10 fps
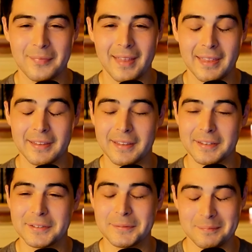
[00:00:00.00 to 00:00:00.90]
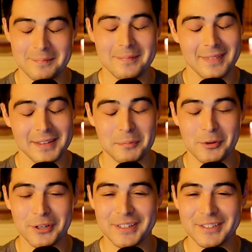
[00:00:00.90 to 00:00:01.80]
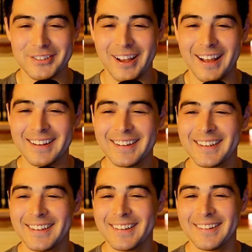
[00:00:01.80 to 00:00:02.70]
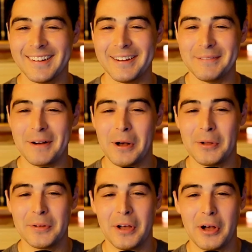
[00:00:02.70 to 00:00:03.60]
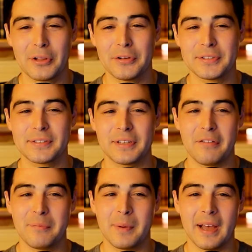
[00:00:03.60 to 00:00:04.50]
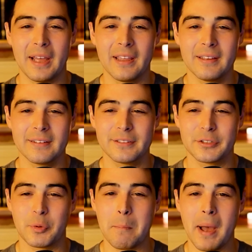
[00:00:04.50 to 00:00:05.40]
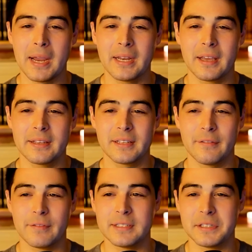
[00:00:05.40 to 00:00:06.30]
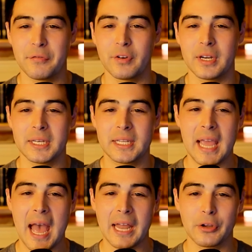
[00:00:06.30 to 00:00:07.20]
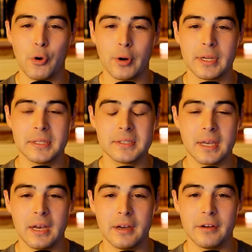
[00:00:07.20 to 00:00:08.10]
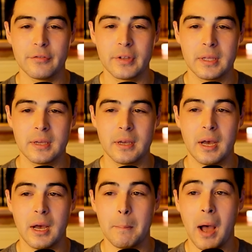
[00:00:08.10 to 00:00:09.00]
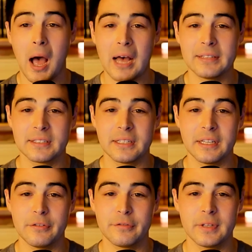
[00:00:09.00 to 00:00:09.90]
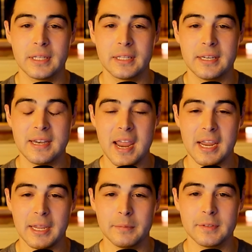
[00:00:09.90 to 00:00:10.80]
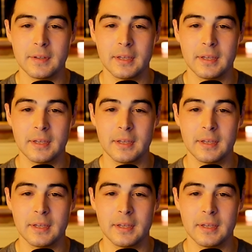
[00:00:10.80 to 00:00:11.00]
I think that's that's a pretty good shot. Um, I'll I'll close this off by just reminding us of these different categories of uh, positive names.